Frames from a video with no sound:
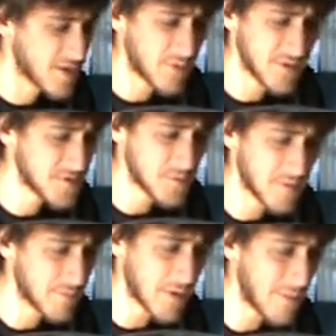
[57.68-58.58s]
This
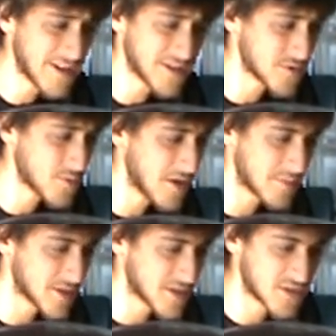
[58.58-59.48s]
one probably is as well,
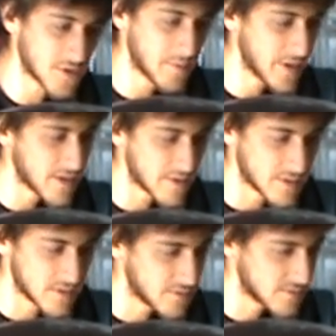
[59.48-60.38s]
but it's so big
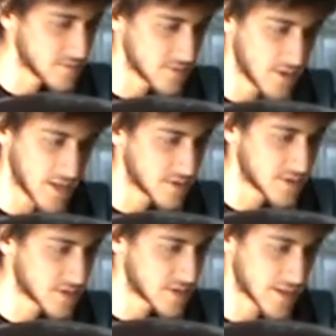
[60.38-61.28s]
that you can't just